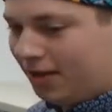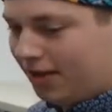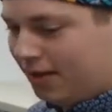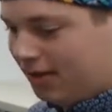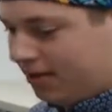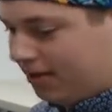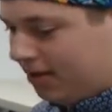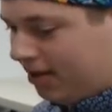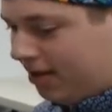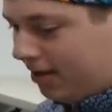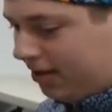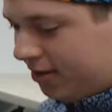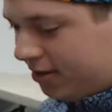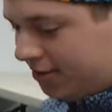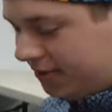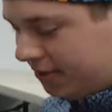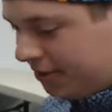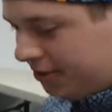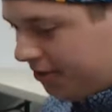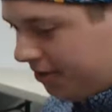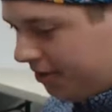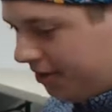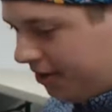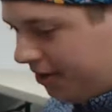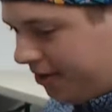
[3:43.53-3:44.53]
yeah,
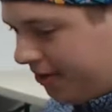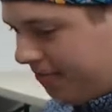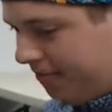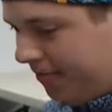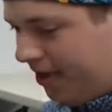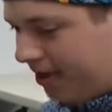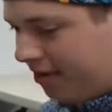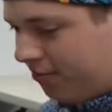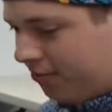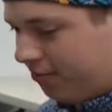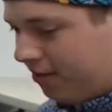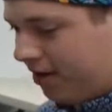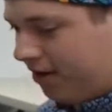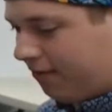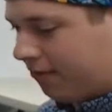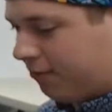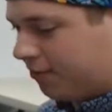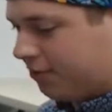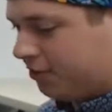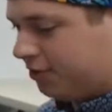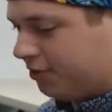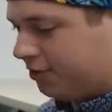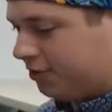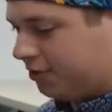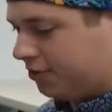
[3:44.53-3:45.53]
especially in a meta where
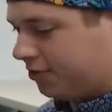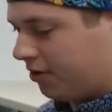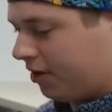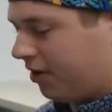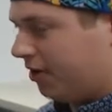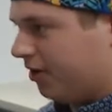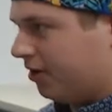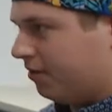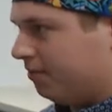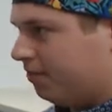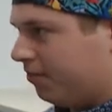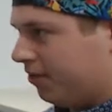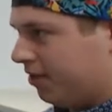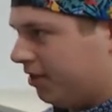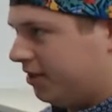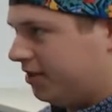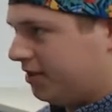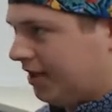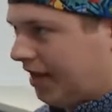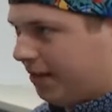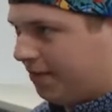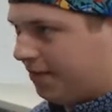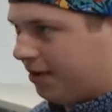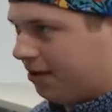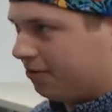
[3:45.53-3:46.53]
everyone's just trying to play
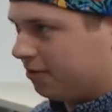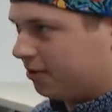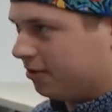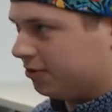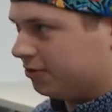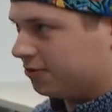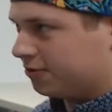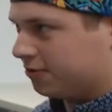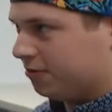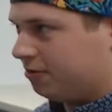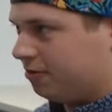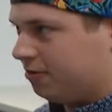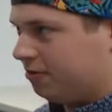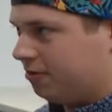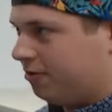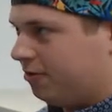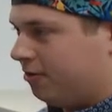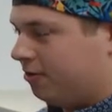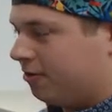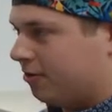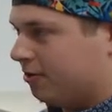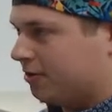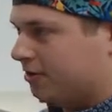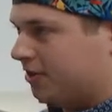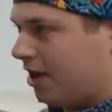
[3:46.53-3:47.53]
tap out control
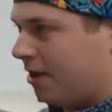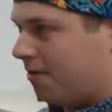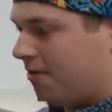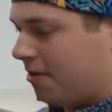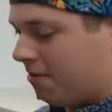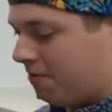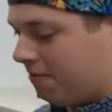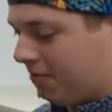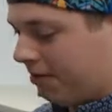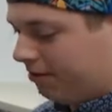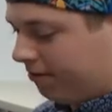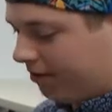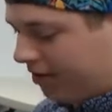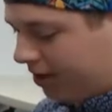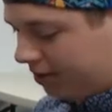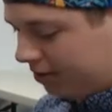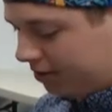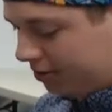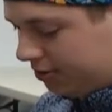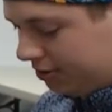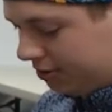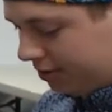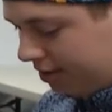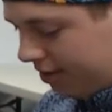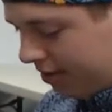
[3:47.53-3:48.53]
or tap out mid
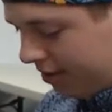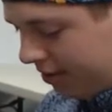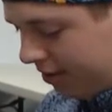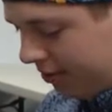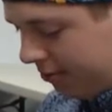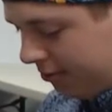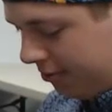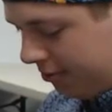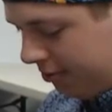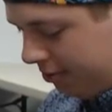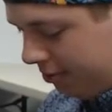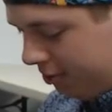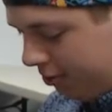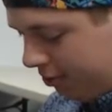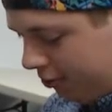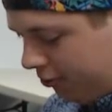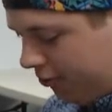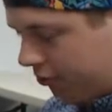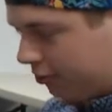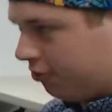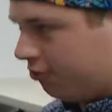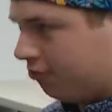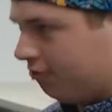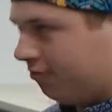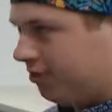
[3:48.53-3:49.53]
range, you
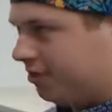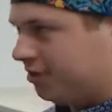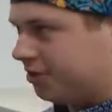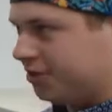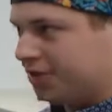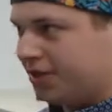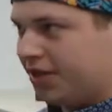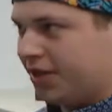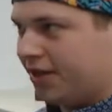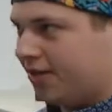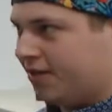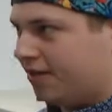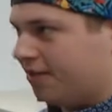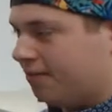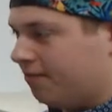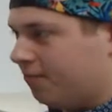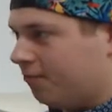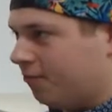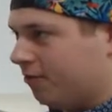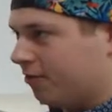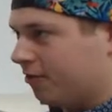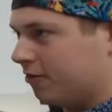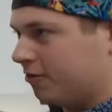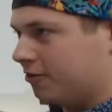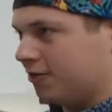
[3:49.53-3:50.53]
can normally just get them
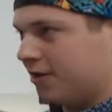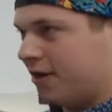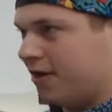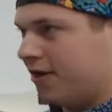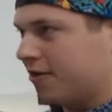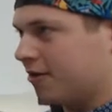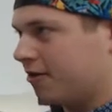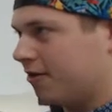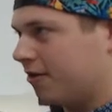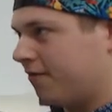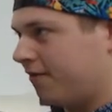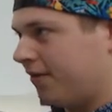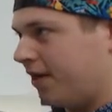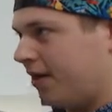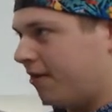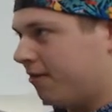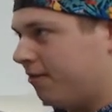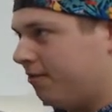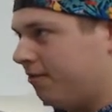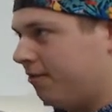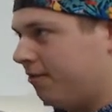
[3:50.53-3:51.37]
when they're trying to curve out